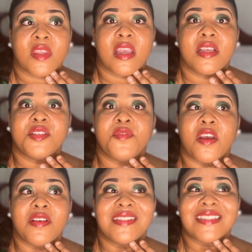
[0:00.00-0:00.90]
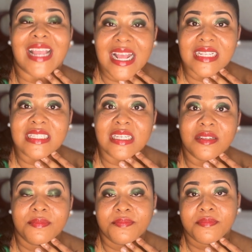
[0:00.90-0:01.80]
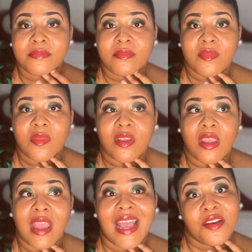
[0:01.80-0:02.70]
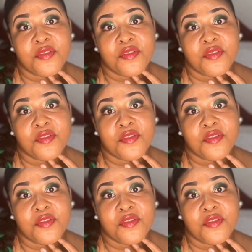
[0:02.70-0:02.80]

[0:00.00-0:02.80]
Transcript: is very scanty and